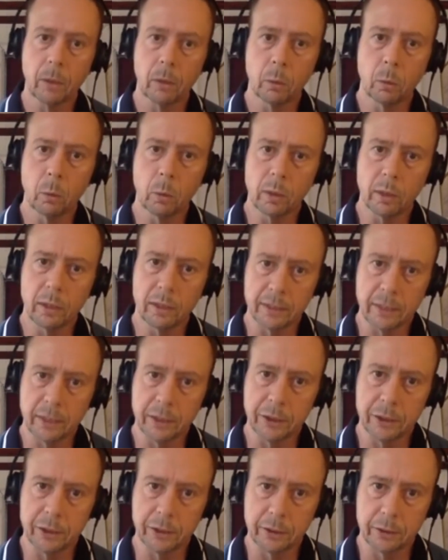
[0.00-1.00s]

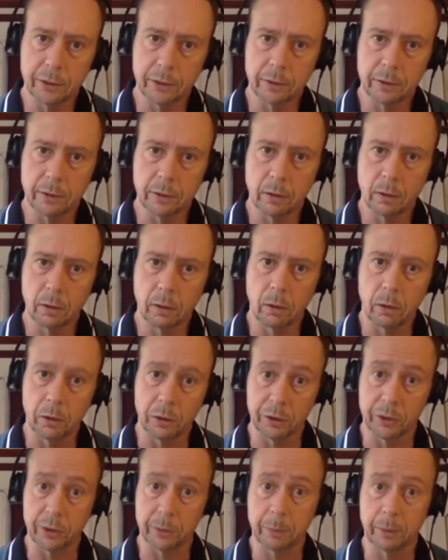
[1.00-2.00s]
organizations are
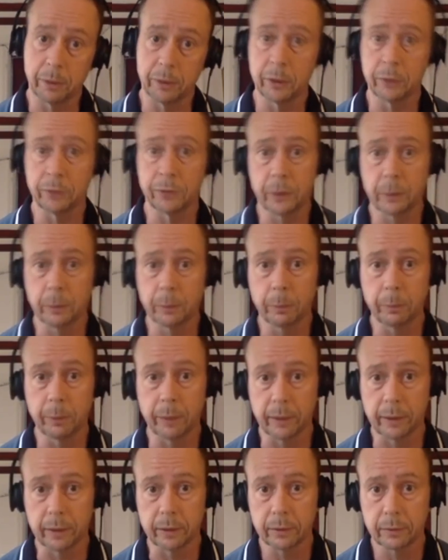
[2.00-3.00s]
just a bunch of human
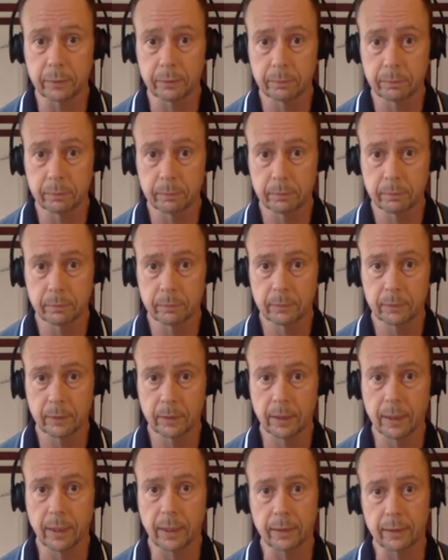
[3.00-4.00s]
beings
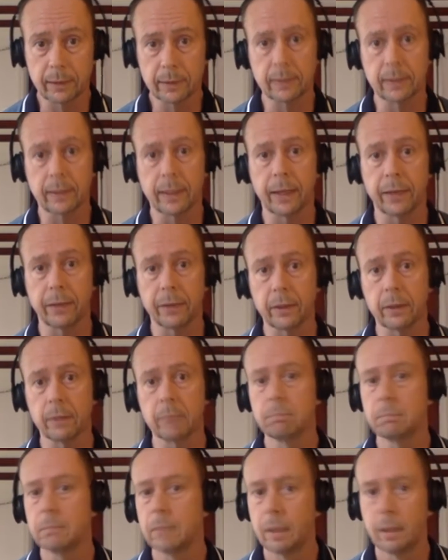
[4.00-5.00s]
gathered together
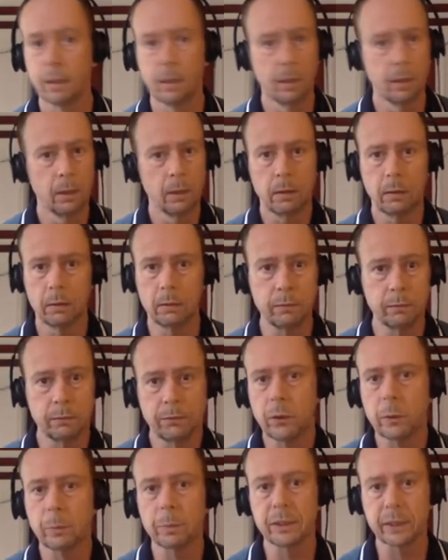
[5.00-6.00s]

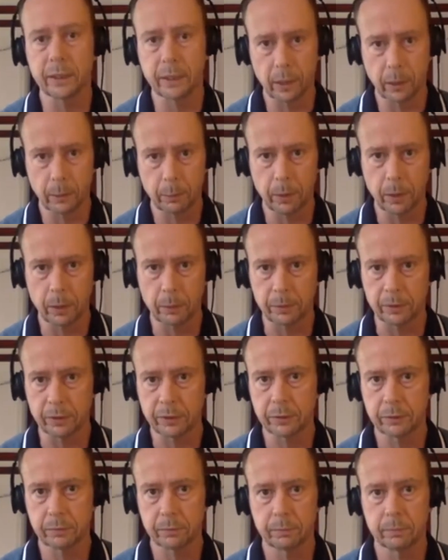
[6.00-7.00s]
for a particular
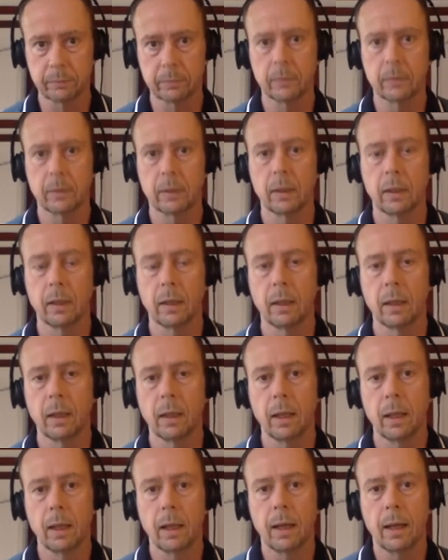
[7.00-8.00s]
purpose.
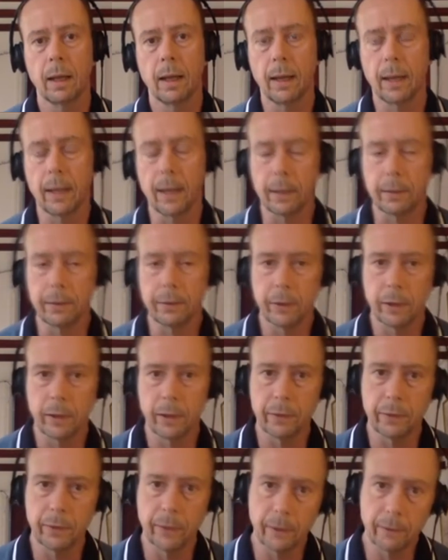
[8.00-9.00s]
And
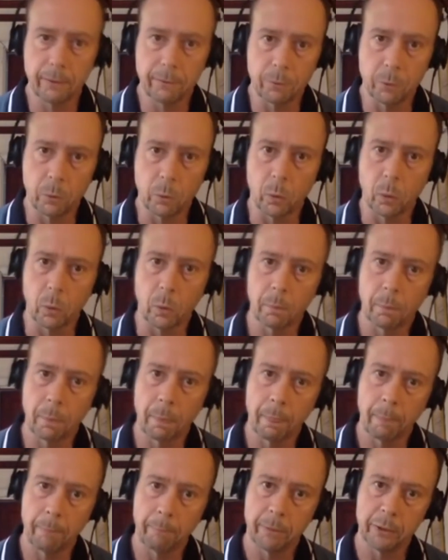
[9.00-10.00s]
therefore,
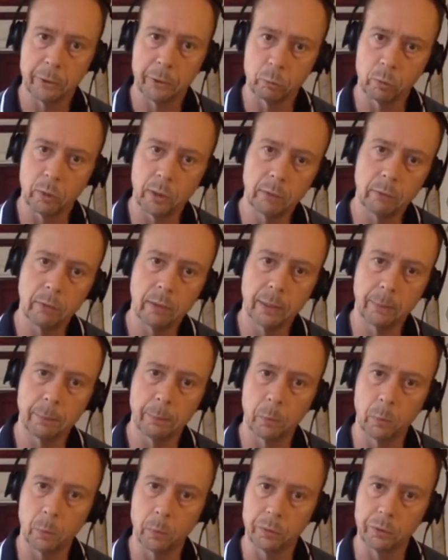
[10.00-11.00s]
it's really, really
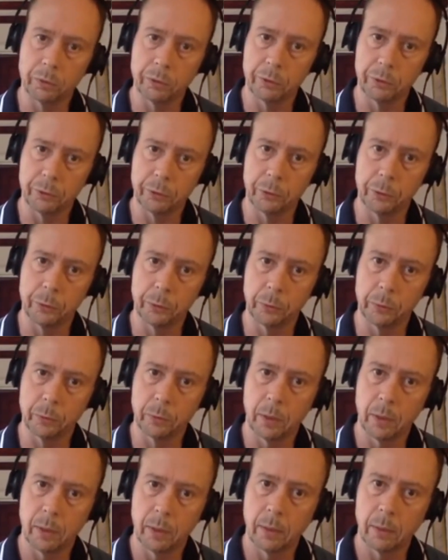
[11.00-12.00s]
important to
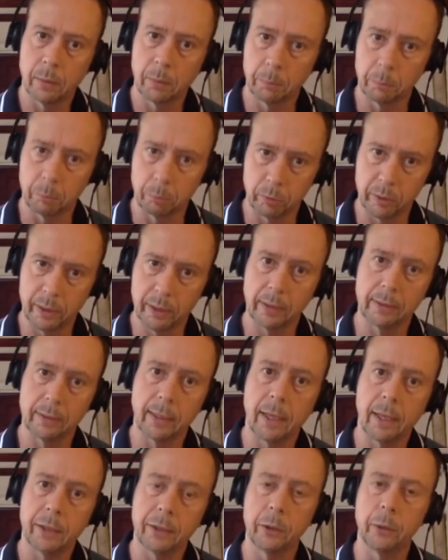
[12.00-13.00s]
bring
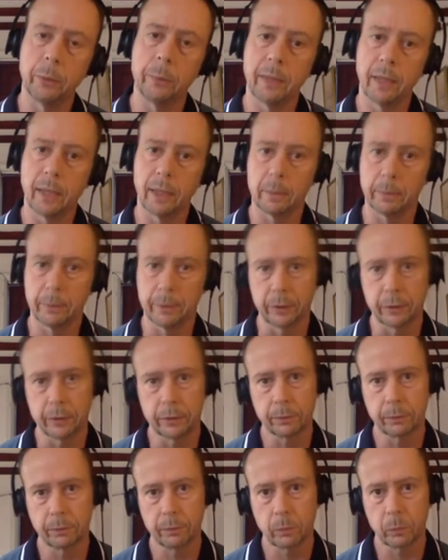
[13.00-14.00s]
that human
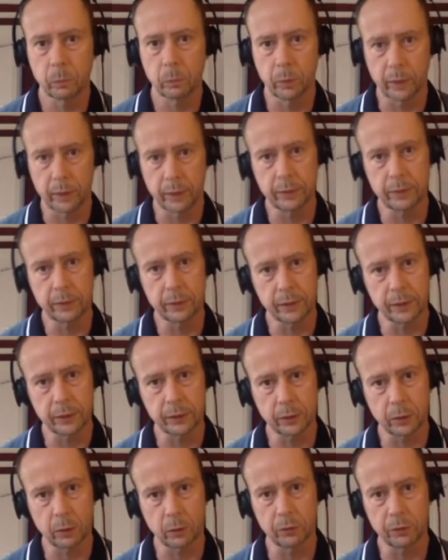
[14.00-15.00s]
element into
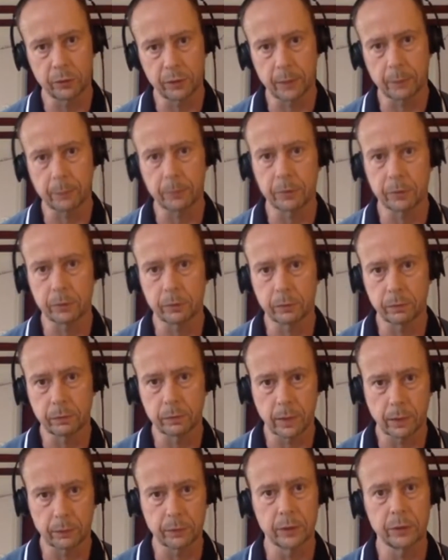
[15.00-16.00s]
these concepts of
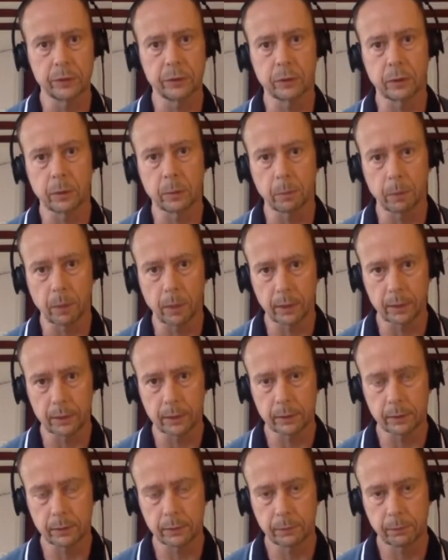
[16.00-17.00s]
governance and
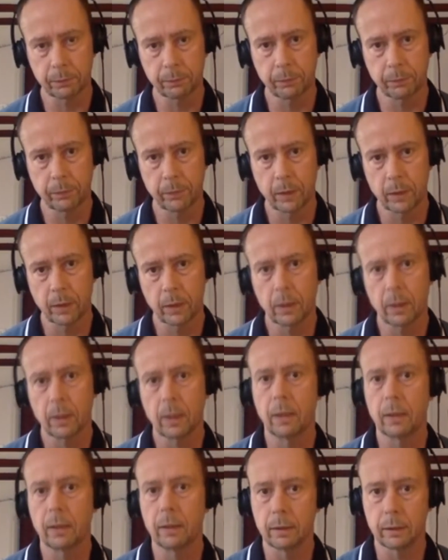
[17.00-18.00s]
compliance.
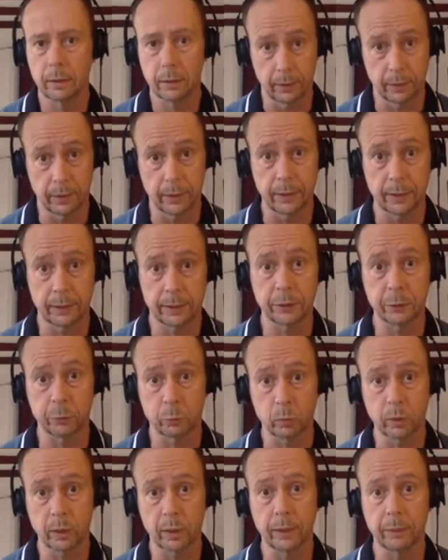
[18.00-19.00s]
And this has
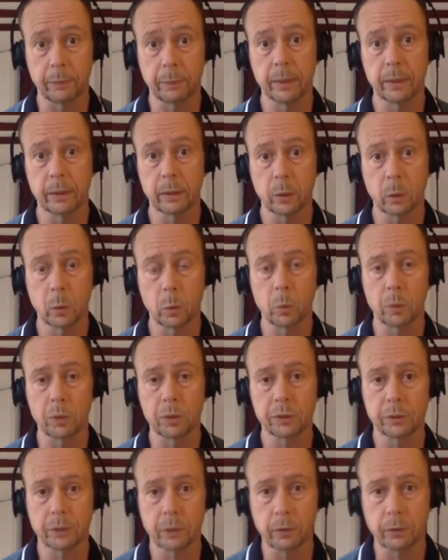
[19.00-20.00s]
really been the
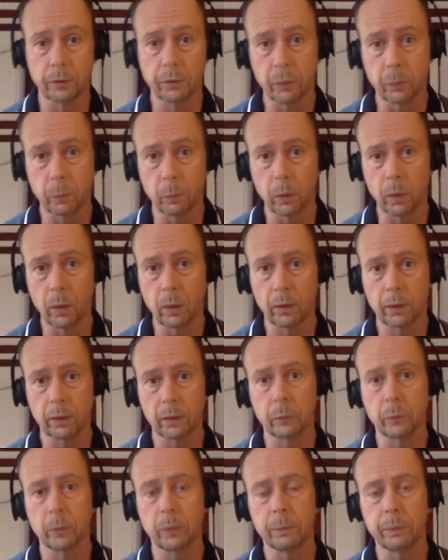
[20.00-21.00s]
cornerstone of the work
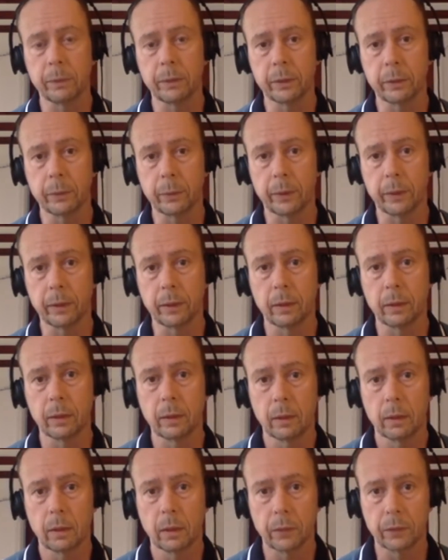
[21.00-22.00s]
that we've been doing
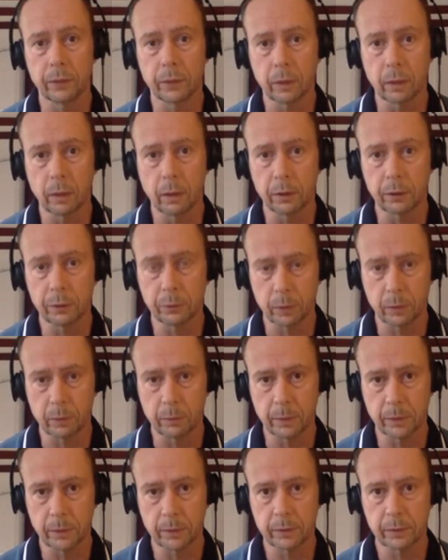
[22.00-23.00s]
over the last 12
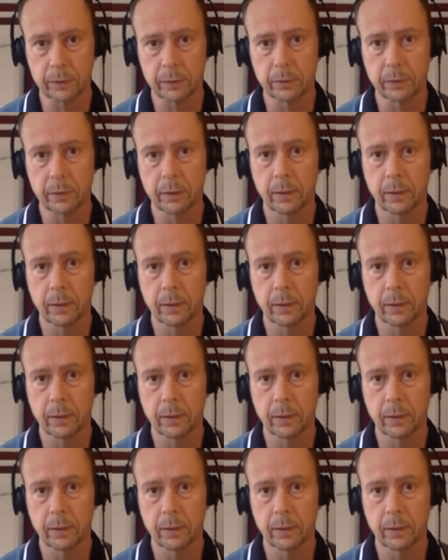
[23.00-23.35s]
months.